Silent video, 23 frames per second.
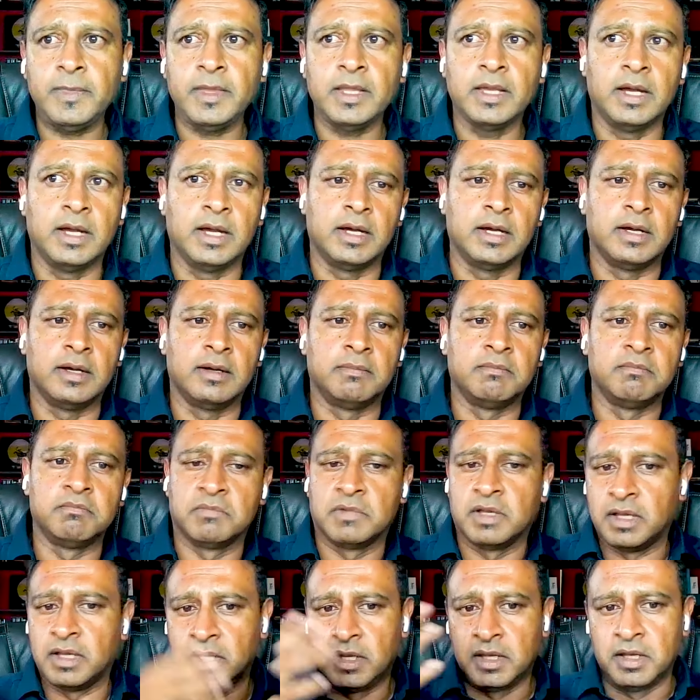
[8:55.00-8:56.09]
The
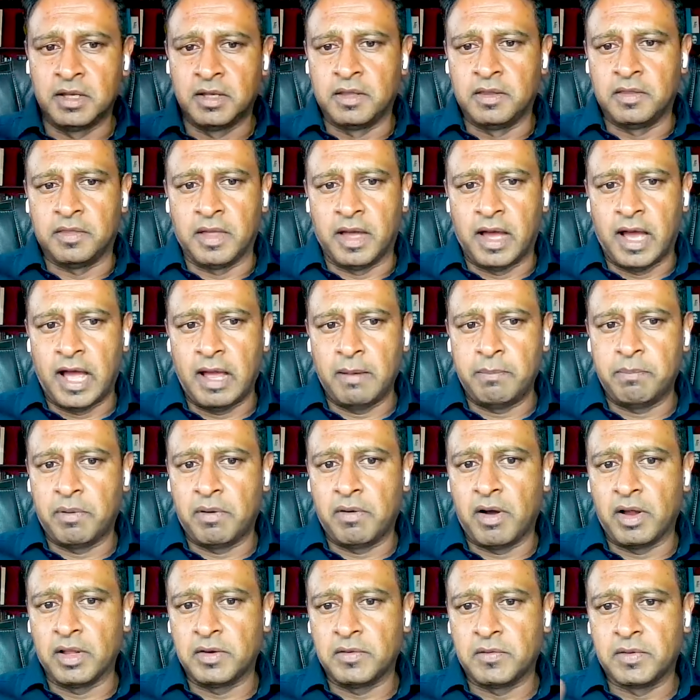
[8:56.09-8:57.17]
hype
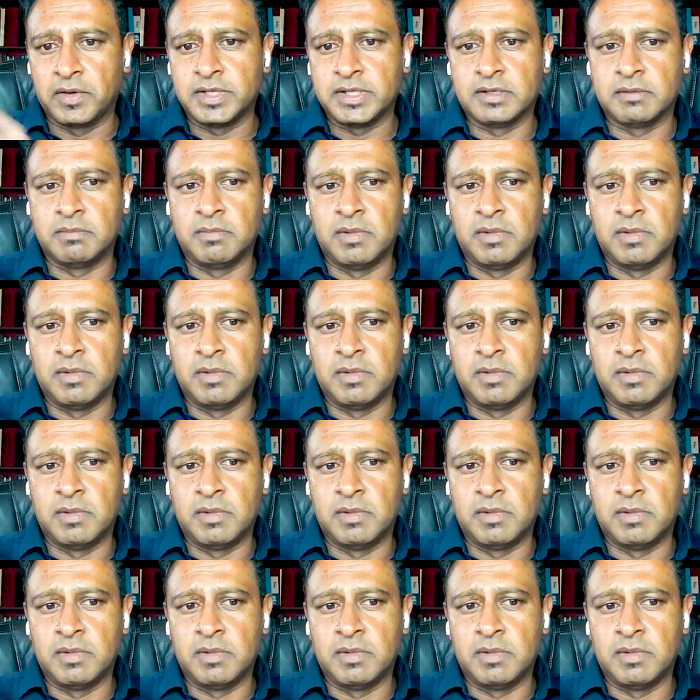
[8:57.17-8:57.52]
around critical